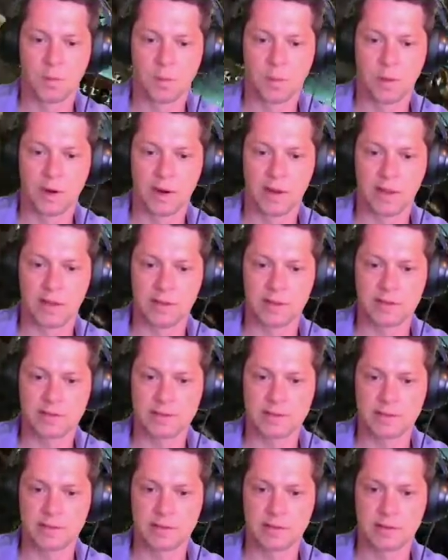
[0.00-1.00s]
What
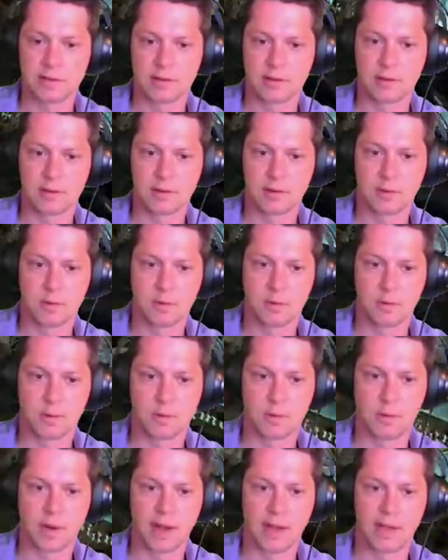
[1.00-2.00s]
else?
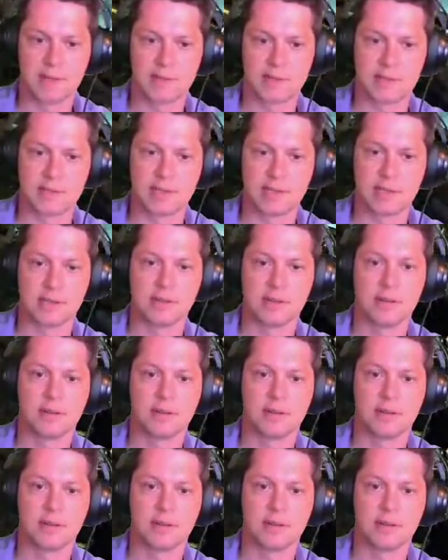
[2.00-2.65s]
What else is it?